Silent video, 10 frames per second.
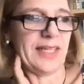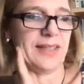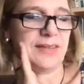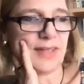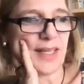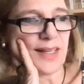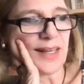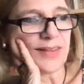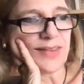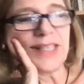
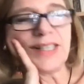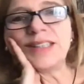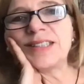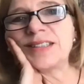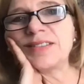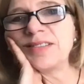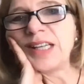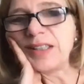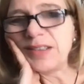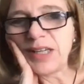think
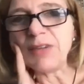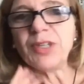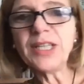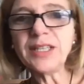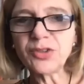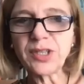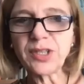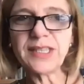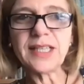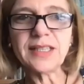I really
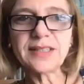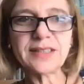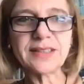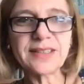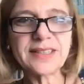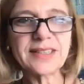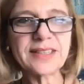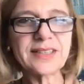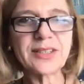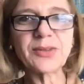enjoyed the answers.
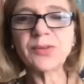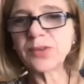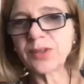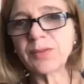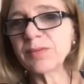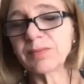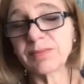The